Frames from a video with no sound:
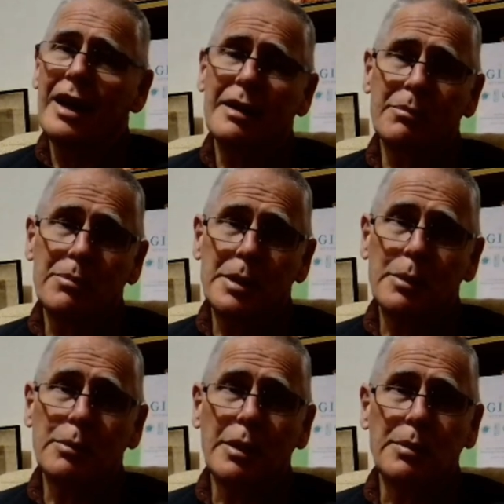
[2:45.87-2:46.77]
And
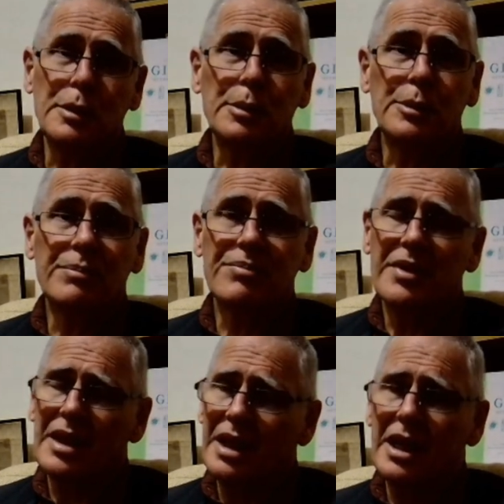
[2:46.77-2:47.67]
people, my people,
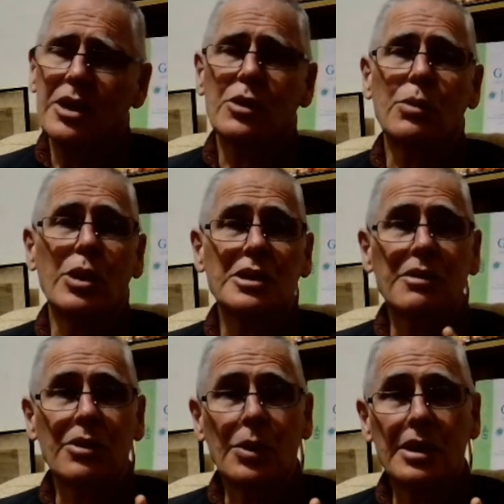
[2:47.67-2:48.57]
it all works
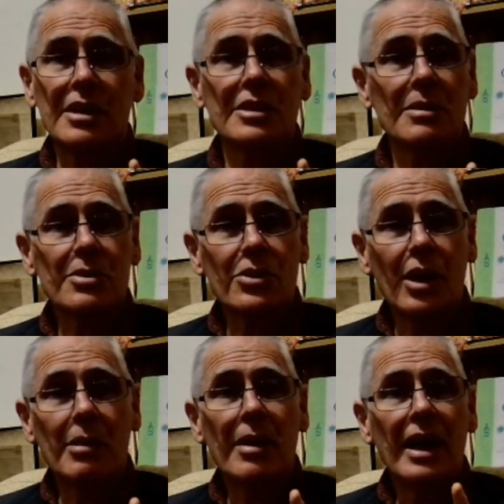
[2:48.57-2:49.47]
if you hit the
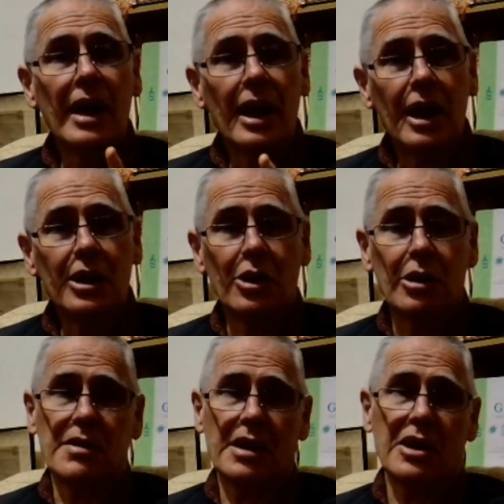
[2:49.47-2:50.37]
subscribe and
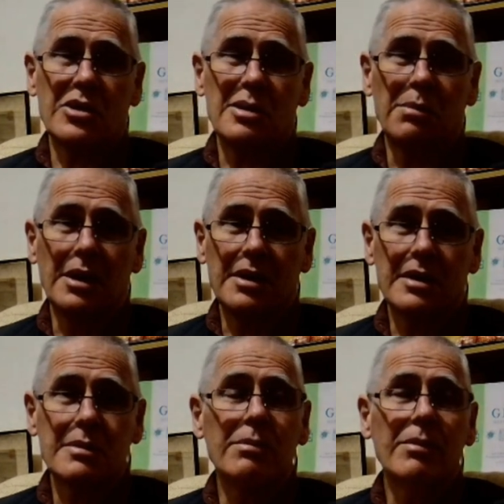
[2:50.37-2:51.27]
notification
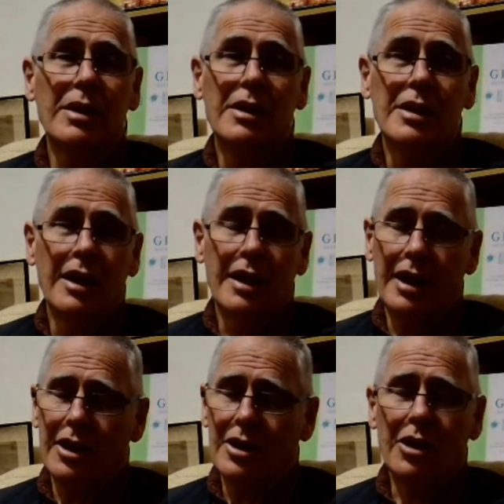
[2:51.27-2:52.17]
buttons.
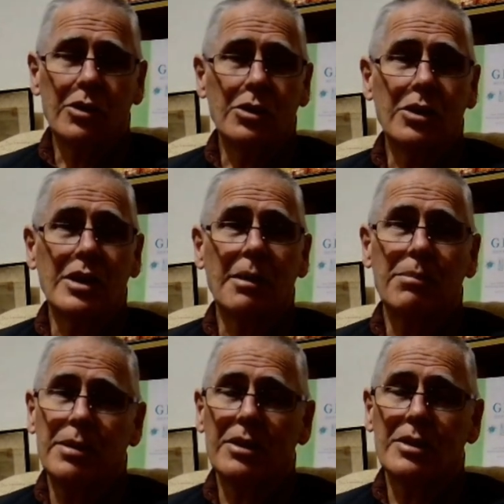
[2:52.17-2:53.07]
And I know you'll do that
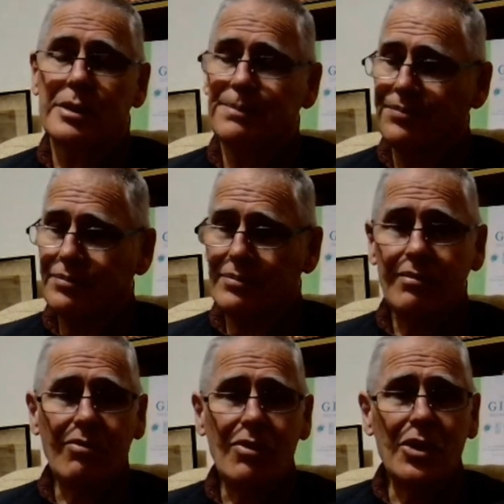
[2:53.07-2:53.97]
because
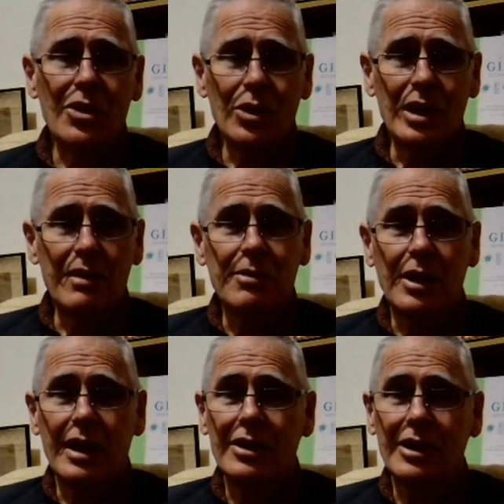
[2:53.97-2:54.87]
you love
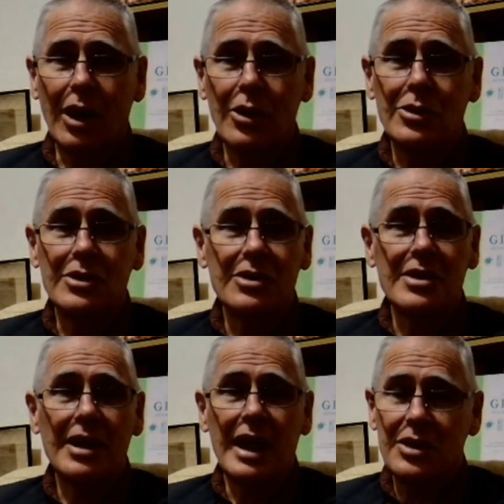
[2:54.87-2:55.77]
your Uncle Odin
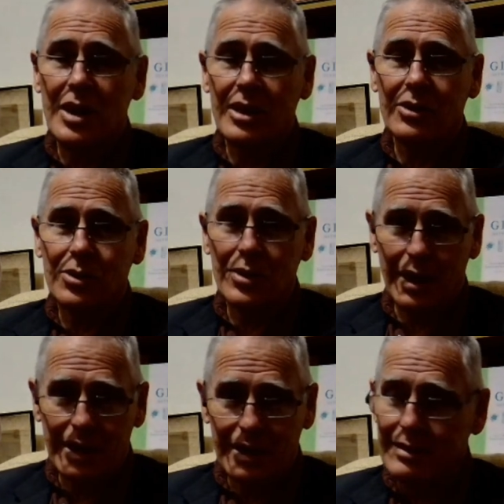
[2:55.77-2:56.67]
and your Uncle
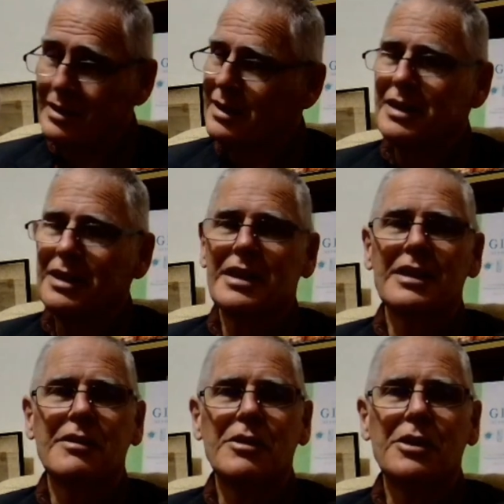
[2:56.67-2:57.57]
Craig.
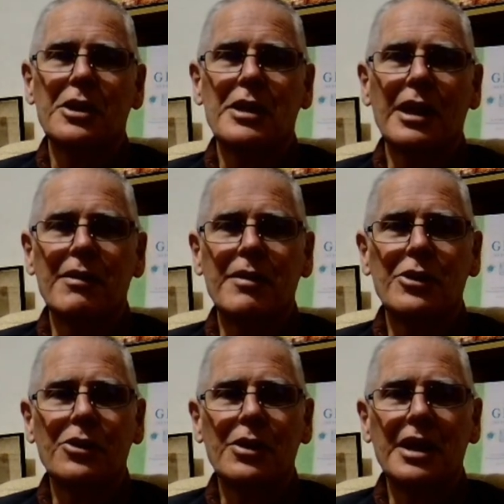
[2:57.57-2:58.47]
If you don't love
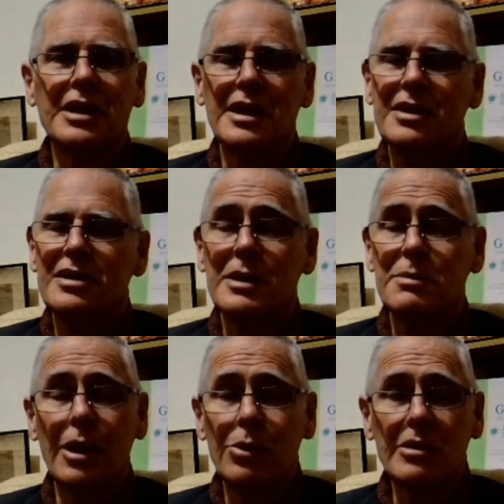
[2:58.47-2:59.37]
Uncle Craig yet, just
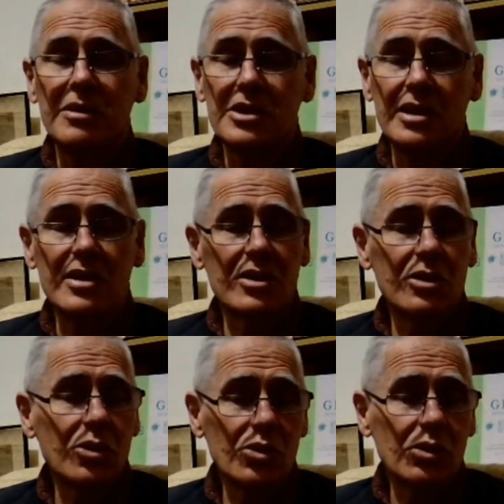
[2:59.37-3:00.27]
buy one of his gins and
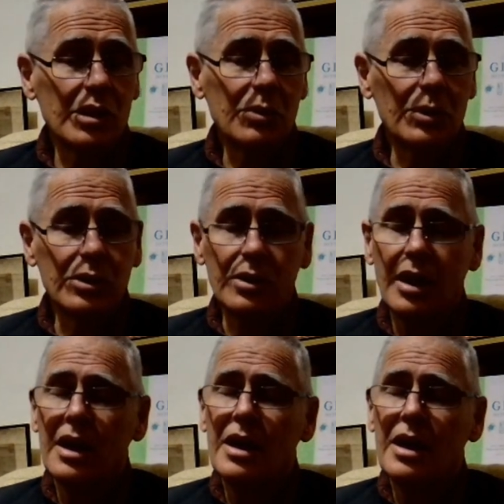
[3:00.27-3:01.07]
you shortly will